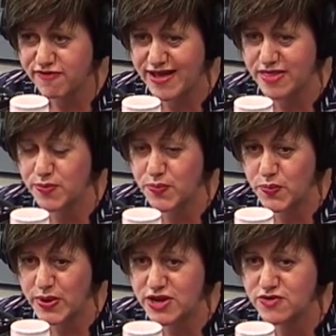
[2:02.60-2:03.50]
fact that
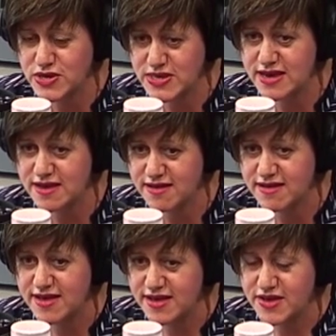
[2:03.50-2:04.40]
when you're a singer,
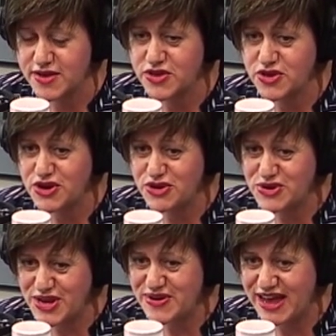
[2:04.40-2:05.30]
you know, you
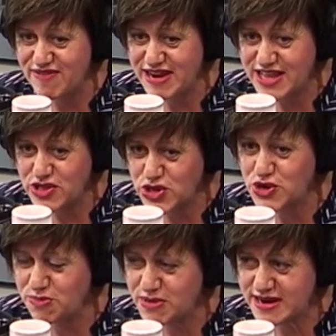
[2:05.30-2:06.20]
don't have an
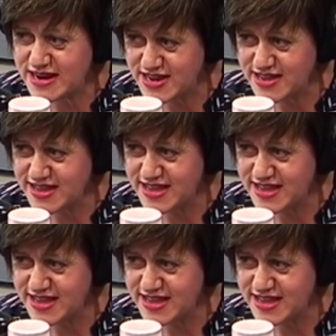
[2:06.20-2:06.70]
instrument